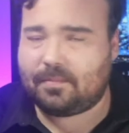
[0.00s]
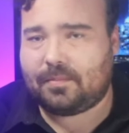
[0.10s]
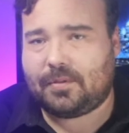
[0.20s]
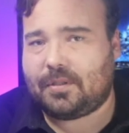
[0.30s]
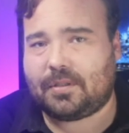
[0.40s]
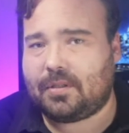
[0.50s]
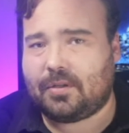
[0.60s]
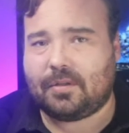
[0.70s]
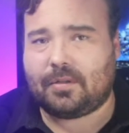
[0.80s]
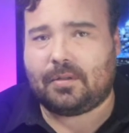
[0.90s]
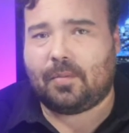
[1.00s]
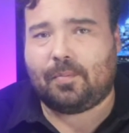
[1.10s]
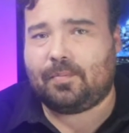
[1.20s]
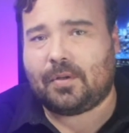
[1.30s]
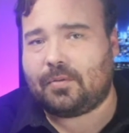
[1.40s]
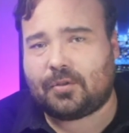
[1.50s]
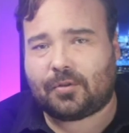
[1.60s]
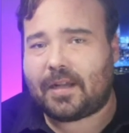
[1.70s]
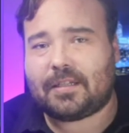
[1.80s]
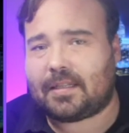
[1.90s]
Just go
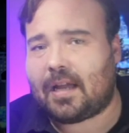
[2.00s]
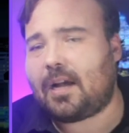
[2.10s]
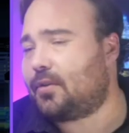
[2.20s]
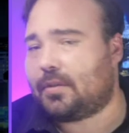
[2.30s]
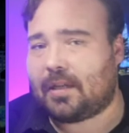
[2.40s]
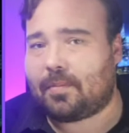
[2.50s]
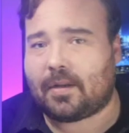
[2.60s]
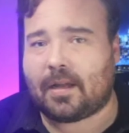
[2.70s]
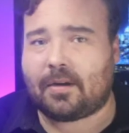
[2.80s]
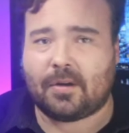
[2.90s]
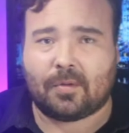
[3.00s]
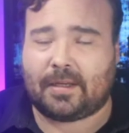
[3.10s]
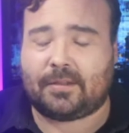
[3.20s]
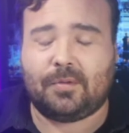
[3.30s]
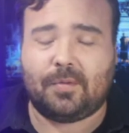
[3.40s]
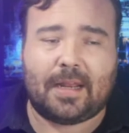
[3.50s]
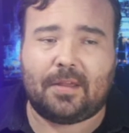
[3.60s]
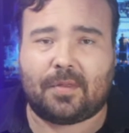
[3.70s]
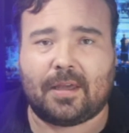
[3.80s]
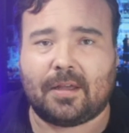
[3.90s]
trade stocks or something. I don't know. Like, do
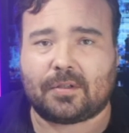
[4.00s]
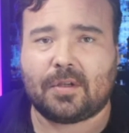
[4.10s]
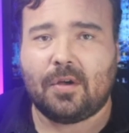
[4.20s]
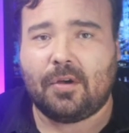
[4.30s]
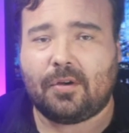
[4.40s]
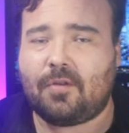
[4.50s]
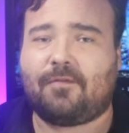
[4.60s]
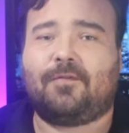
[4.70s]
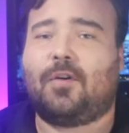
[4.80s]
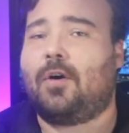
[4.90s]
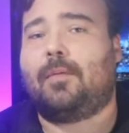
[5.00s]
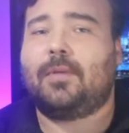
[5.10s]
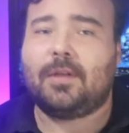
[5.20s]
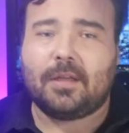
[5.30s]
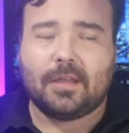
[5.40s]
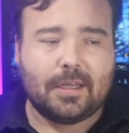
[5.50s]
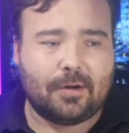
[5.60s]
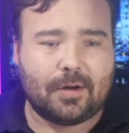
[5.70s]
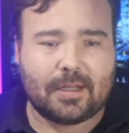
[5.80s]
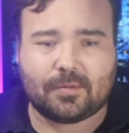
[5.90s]
anything else. Go farm. You
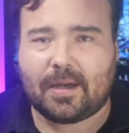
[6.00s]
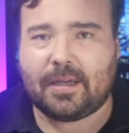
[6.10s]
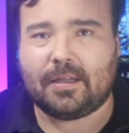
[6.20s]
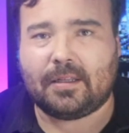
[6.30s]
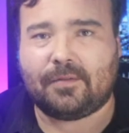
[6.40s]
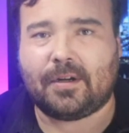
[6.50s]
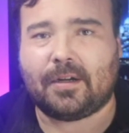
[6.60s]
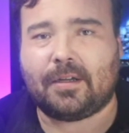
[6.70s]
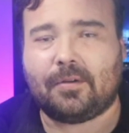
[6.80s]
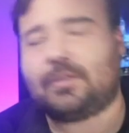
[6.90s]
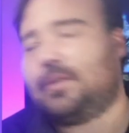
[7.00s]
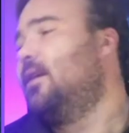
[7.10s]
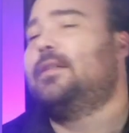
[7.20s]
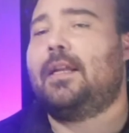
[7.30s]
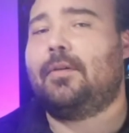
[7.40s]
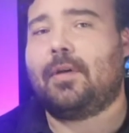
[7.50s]
know, that's why you live here in the Ozarks anyway,